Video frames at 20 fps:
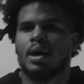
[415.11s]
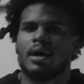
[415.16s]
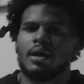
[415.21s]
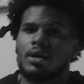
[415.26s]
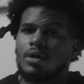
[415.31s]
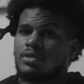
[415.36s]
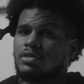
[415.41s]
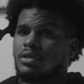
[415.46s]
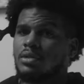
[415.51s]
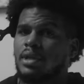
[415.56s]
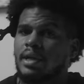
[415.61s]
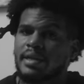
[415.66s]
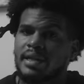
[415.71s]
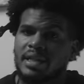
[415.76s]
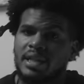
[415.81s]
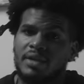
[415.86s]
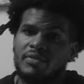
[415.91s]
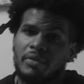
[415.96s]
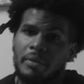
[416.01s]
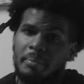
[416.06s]
I'd also like
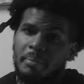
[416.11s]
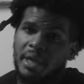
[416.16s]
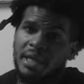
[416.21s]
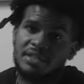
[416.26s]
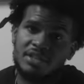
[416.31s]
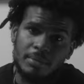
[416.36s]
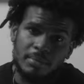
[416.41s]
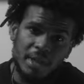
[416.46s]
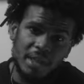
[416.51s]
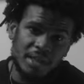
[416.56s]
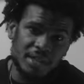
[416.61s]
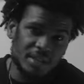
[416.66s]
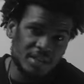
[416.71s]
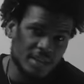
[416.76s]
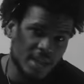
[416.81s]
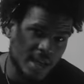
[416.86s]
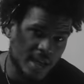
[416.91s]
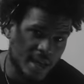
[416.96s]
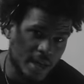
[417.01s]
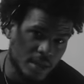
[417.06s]
to give a major, major
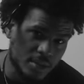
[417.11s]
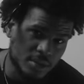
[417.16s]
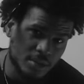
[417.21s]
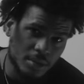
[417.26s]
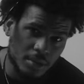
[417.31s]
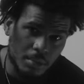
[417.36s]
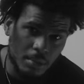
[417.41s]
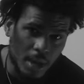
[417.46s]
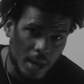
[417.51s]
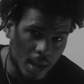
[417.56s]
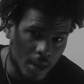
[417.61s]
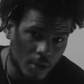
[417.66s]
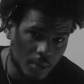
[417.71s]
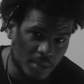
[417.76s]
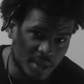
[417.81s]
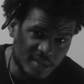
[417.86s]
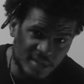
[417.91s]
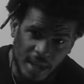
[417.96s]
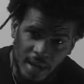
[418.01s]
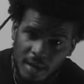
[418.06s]
shout out to my
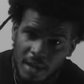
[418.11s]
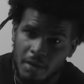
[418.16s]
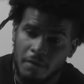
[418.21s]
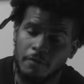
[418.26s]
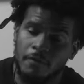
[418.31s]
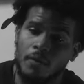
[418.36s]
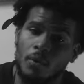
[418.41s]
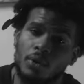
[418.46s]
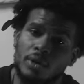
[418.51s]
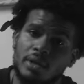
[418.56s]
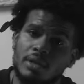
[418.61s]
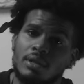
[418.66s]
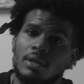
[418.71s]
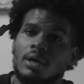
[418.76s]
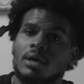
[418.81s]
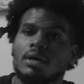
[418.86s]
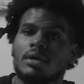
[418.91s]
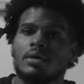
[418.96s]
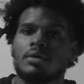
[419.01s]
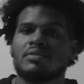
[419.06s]
homies out at 40
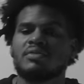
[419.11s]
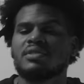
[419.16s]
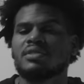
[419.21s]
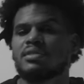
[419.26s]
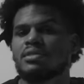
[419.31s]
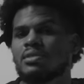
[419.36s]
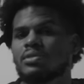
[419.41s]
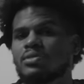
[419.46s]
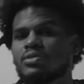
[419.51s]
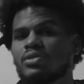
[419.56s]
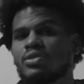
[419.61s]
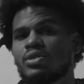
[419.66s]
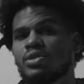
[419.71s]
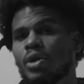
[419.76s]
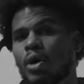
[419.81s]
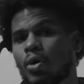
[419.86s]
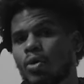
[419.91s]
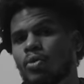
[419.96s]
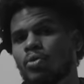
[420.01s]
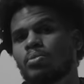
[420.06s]
Love. This is
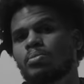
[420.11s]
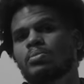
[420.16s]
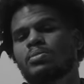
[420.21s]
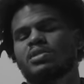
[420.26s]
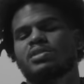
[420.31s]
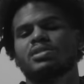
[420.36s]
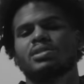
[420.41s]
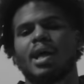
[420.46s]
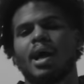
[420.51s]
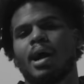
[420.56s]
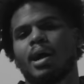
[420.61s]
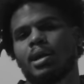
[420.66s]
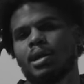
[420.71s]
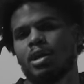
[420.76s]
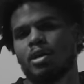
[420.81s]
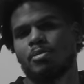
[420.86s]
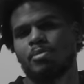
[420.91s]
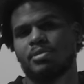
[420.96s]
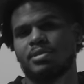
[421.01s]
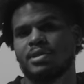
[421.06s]
dope sock
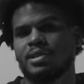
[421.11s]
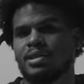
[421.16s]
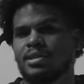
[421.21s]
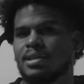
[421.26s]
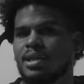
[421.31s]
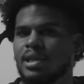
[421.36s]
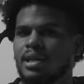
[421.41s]
company